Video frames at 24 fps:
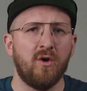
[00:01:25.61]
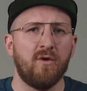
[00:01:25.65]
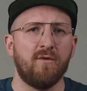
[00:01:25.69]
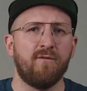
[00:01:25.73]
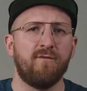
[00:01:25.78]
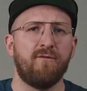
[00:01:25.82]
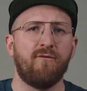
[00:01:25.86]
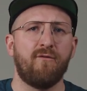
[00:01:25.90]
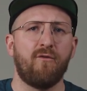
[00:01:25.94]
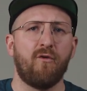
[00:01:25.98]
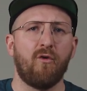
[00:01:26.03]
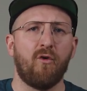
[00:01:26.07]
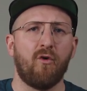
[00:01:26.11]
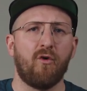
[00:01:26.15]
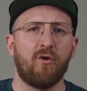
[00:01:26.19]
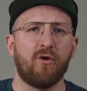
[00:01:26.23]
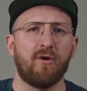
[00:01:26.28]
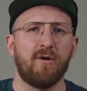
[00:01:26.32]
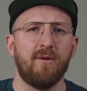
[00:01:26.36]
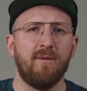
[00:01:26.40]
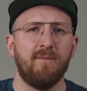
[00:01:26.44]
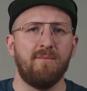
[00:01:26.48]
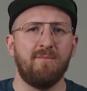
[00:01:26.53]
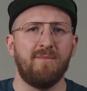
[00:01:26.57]

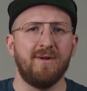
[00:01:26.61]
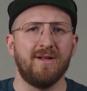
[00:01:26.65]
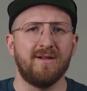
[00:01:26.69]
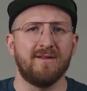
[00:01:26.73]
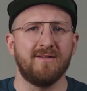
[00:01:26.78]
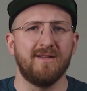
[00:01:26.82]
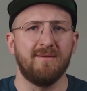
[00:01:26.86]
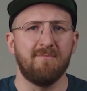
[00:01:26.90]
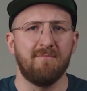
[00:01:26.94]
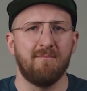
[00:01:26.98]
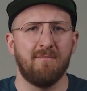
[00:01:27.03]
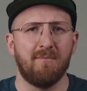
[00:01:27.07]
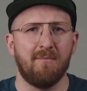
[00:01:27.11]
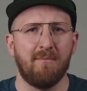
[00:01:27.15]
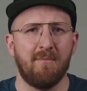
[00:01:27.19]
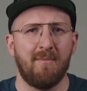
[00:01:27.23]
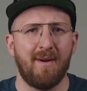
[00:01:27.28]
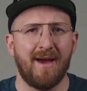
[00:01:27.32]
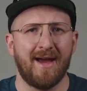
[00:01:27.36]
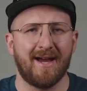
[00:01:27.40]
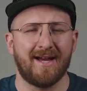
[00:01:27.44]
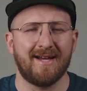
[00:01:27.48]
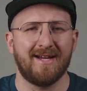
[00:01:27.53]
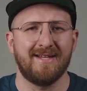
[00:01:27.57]
for building
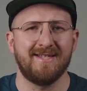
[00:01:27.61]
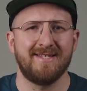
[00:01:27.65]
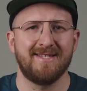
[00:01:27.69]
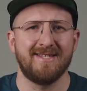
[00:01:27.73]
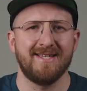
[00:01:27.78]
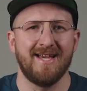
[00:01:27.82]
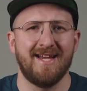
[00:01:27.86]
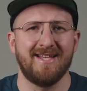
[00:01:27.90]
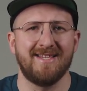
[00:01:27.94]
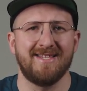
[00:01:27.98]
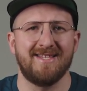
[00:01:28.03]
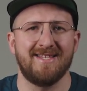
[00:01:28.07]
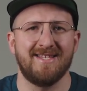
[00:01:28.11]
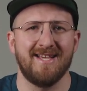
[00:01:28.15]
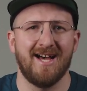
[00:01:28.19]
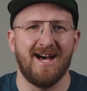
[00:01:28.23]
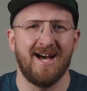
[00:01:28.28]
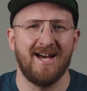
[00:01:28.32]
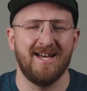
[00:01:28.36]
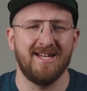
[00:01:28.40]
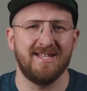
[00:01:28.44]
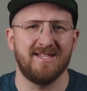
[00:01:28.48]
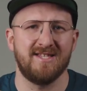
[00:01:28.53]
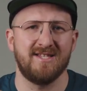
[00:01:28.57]
backs and
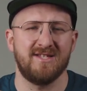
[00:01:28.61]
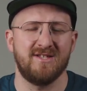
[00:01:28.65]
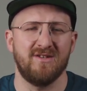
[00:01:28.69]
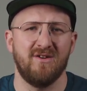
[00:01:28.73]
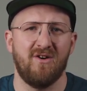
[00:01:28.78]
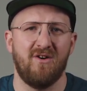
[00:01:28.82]
sides